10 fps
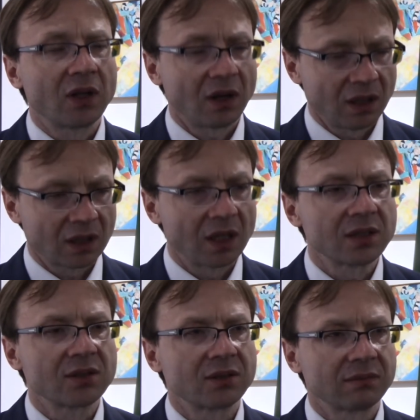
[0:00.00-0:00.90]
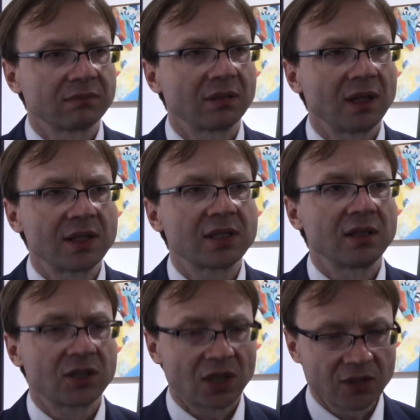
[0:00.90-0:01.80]
for Holocaust.
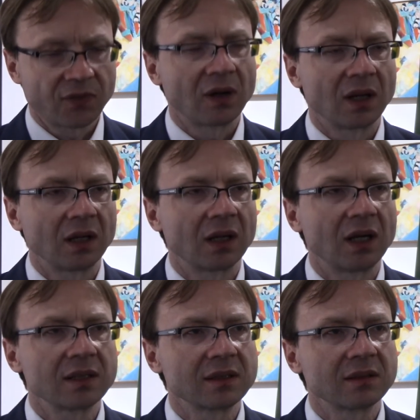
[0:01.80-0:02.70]
It's just for Holocaust.